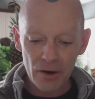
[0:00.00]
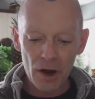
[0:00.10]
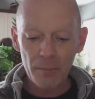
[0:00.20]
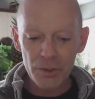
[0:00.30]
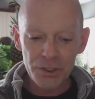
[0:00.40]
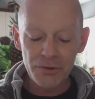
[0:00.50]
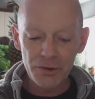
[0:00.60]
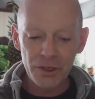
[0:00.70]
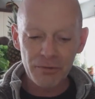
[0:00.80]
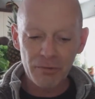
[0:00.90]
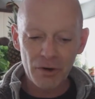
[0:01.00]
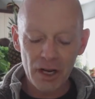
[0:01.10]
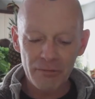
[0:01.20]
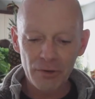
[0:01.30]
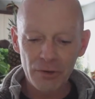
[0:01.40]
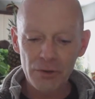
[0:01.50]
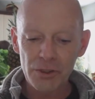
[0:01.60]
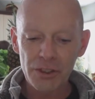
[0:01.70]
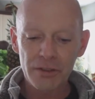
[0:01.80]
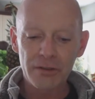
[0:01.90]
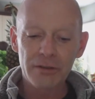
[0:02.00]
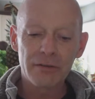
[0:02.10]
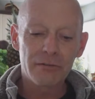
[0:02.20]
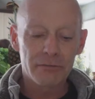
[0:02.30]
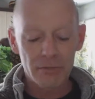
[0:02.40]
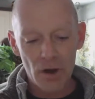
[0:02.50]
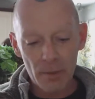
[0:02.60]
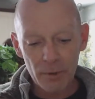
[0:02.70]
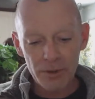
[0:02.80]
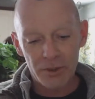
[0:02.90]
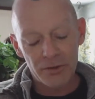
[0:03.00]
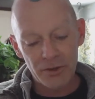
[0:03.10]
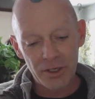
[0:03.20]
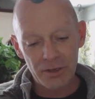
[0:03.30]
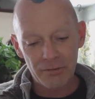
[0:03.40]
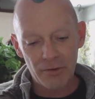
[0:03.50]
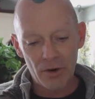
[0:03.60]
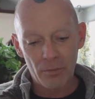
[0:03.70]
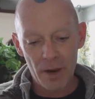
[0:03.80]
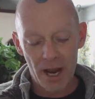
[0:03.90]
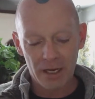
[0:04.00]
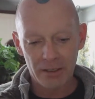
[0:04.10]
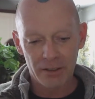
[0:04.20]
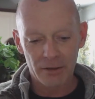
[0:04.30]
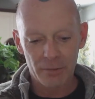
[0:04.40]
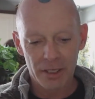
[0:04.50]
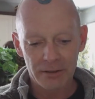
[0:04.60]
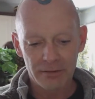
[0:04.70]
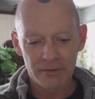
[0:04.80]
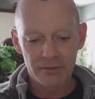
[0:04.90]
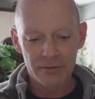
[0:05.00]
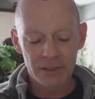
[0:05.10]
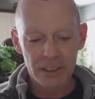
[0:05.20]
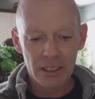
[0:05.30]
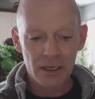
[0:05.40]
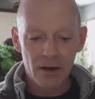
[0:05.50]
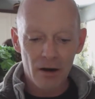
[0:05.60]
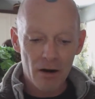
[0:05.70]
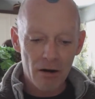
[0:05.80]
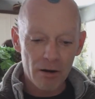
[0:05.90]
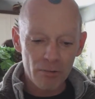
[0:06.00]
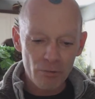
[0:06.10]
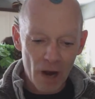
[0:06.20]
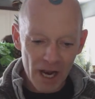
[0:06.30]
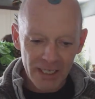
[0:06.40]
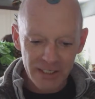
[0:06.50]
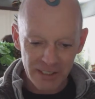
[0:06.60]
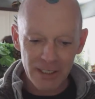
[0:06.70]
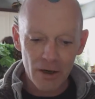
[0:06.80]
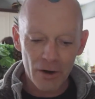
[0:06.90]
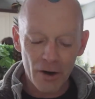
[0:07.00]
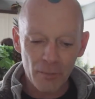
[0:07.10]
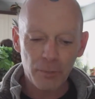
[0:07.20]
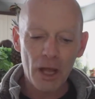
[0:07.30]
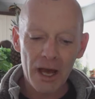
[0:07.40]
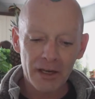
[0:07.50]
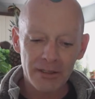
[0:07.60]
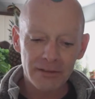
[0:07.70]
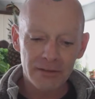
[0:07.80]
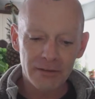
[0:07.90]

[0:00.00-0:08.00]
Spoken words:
opportunity for evolution, opportunity to fall back a little bit, are rising on our planet.